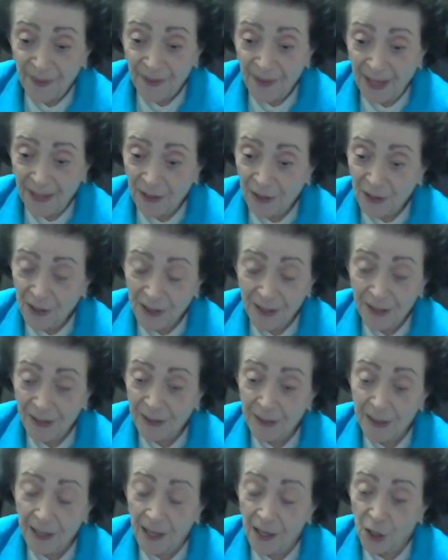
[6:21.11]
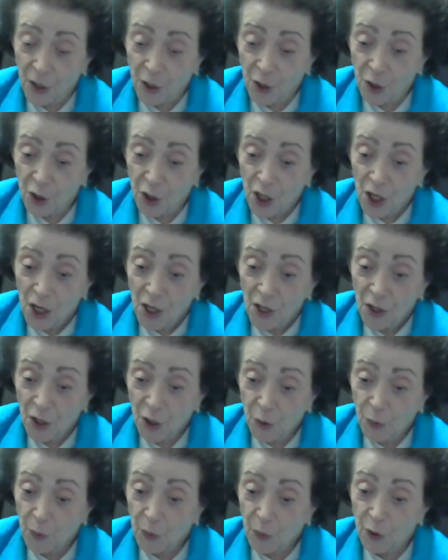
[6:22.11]
that to his knowledge,
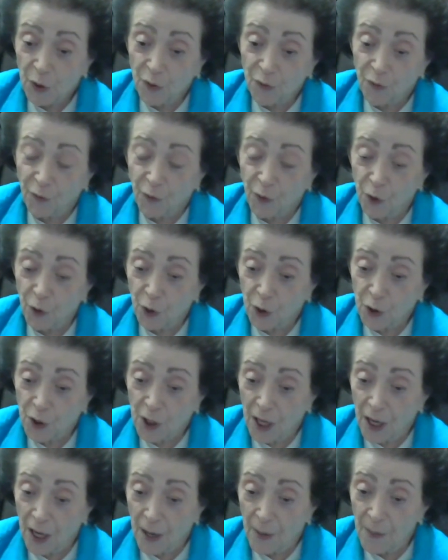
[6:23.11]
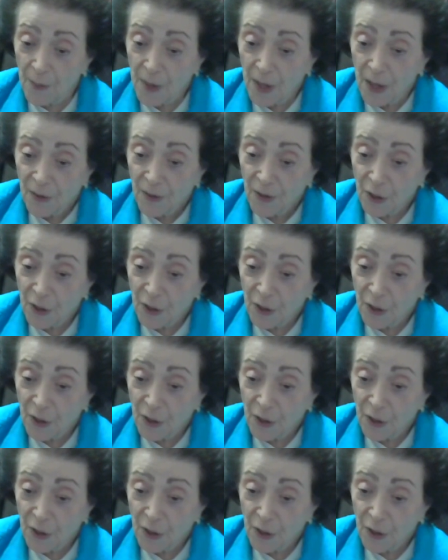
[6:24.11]
this was the first time